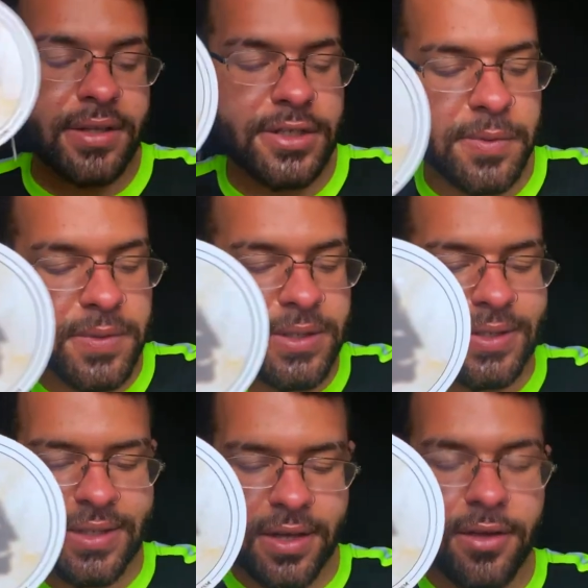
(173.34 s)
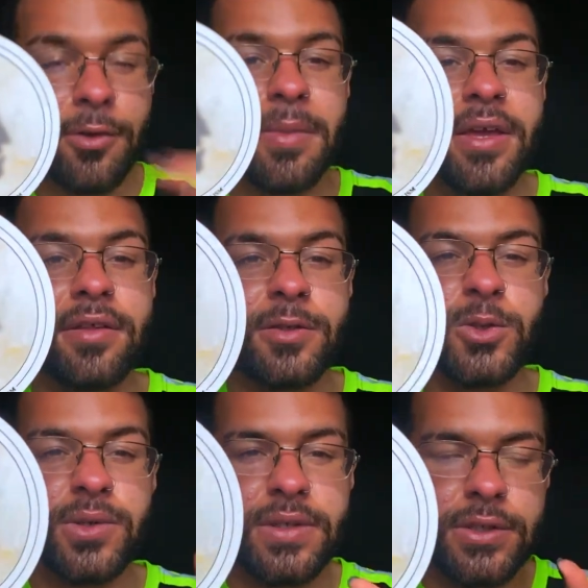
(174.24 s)
it's almost just like you're making the
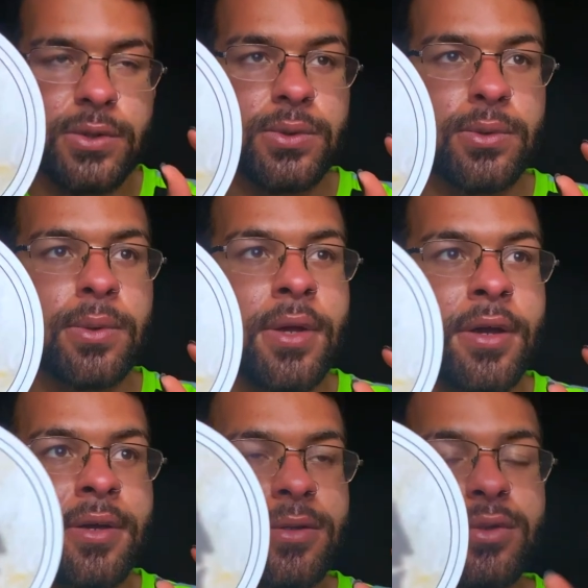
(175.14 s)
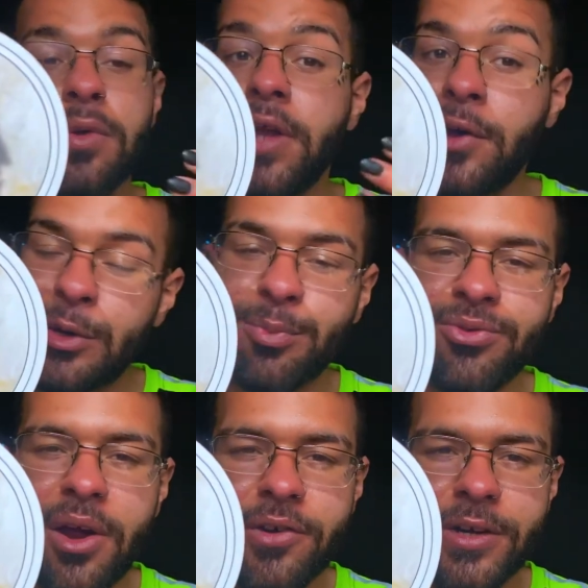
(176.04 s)
choice to slow down your
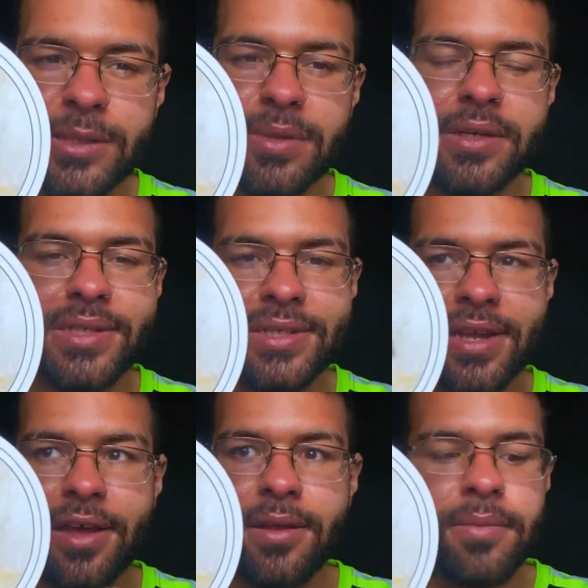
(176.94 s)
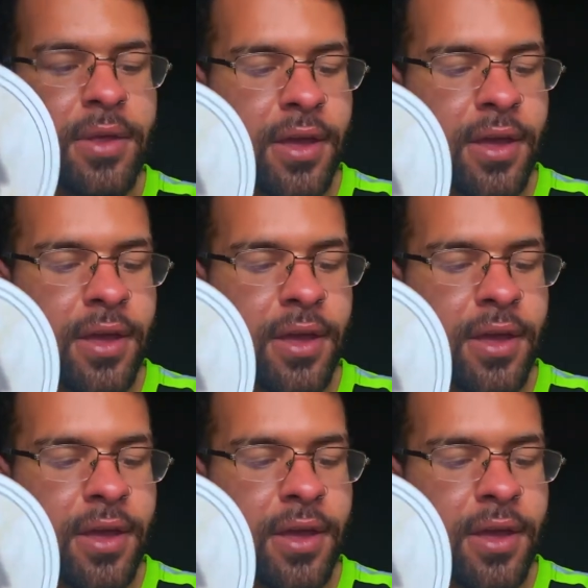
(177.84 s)
progress because it's not,